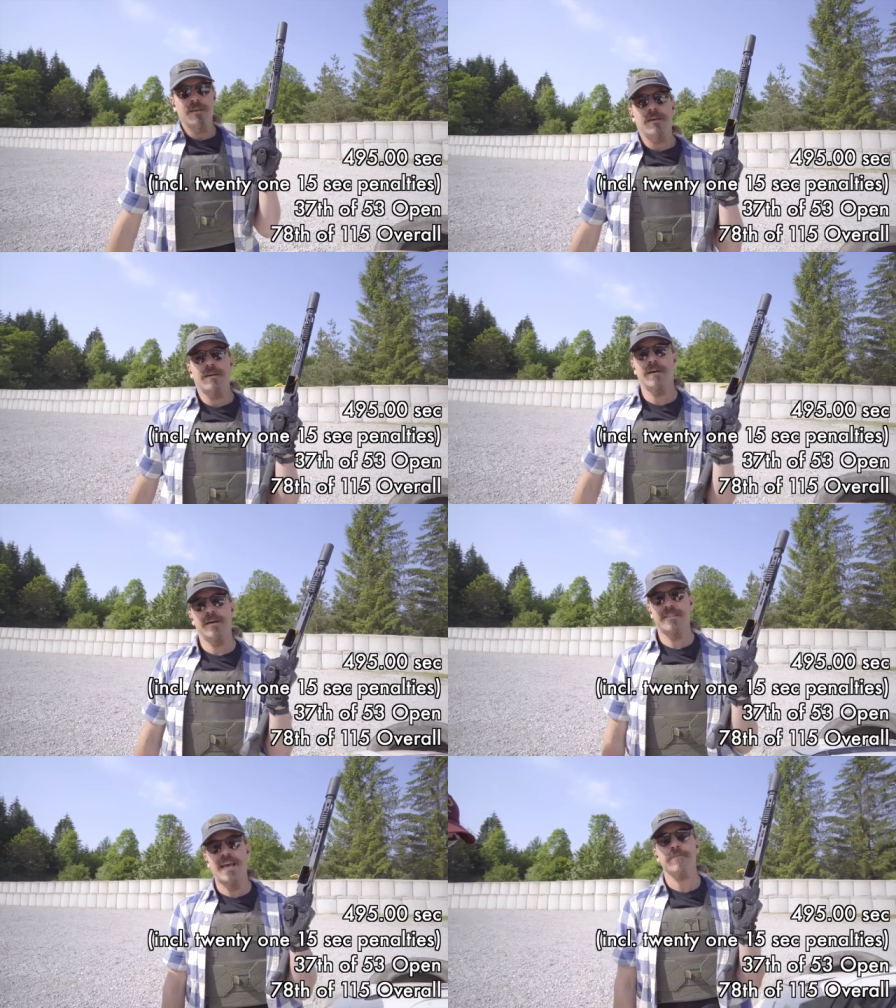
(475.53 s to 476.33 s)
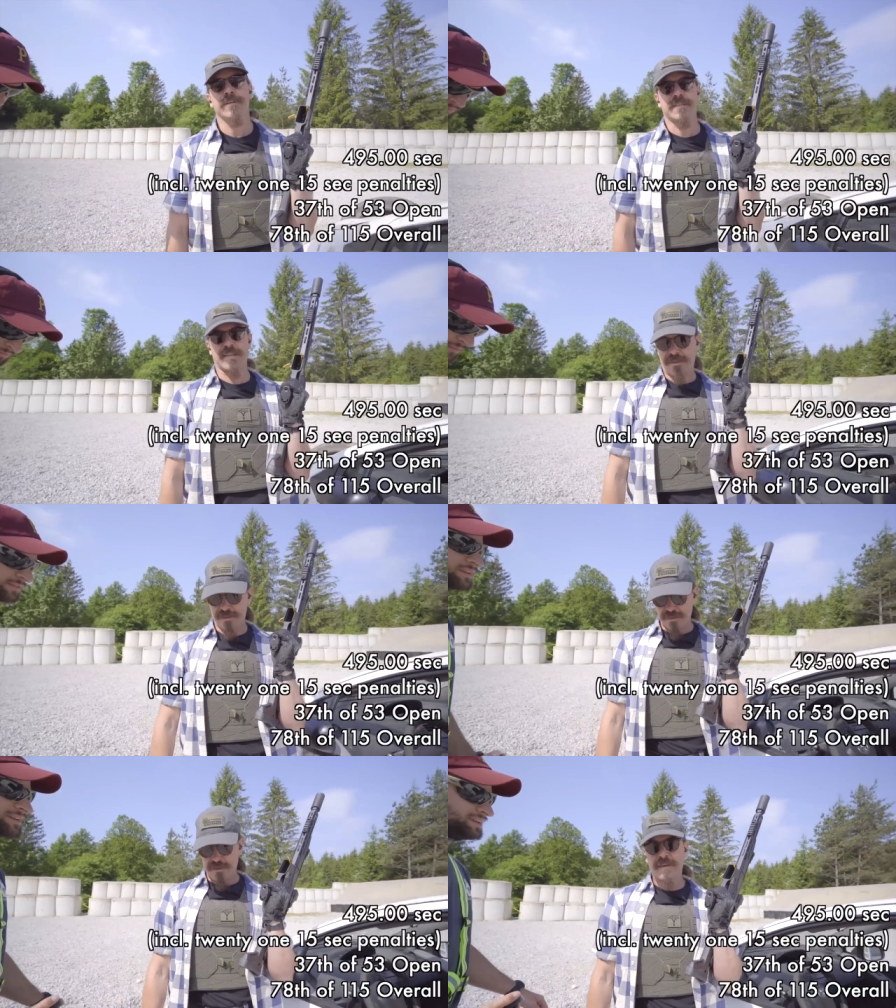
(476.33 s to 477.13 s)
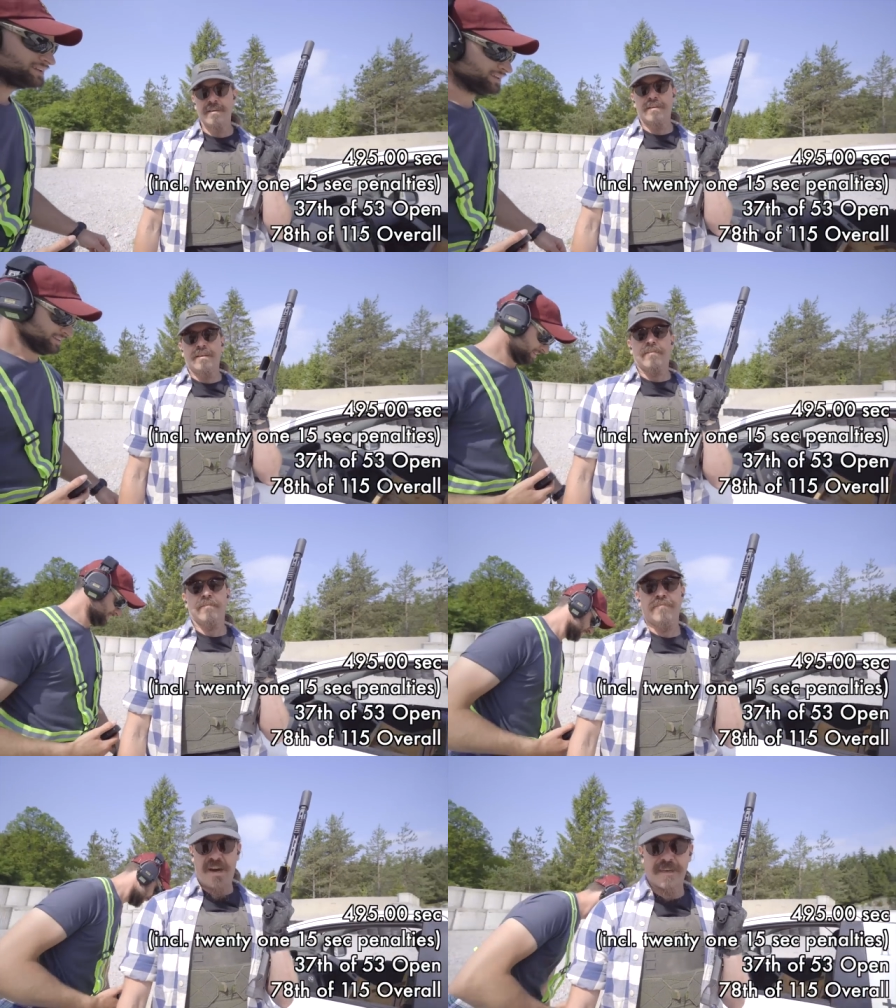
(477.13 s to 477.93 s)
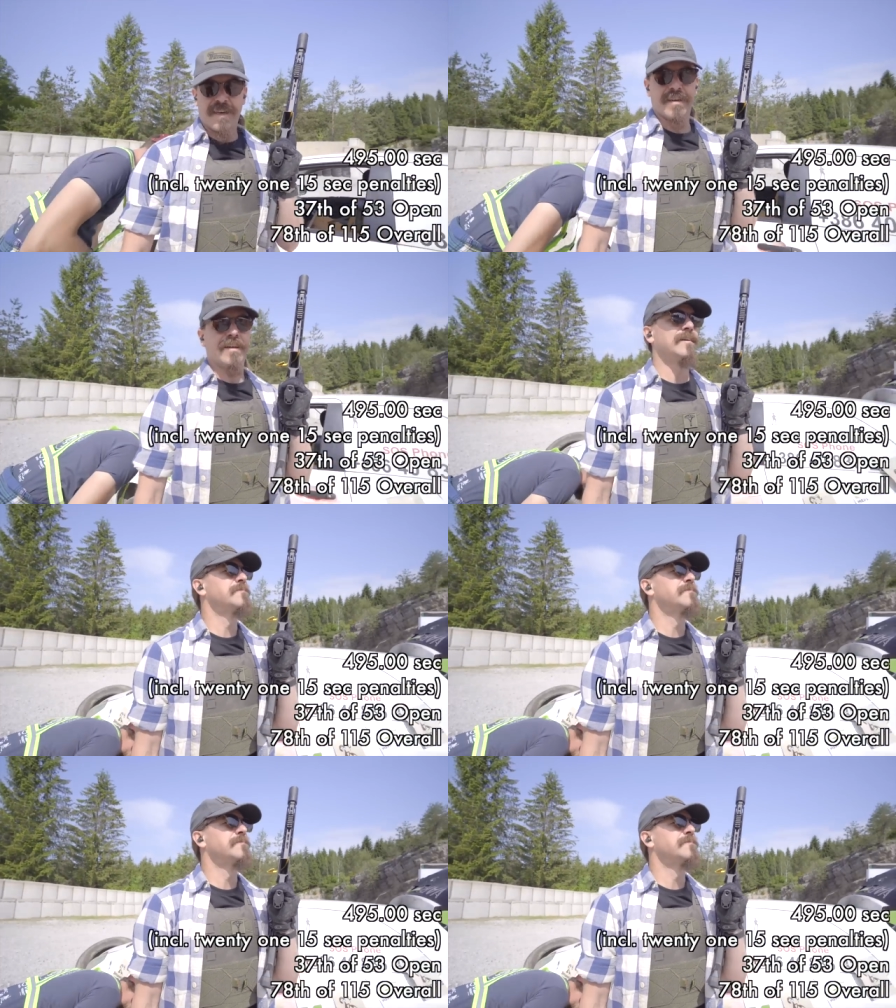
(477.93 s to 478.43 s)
match, 78 overall. Uh, largely because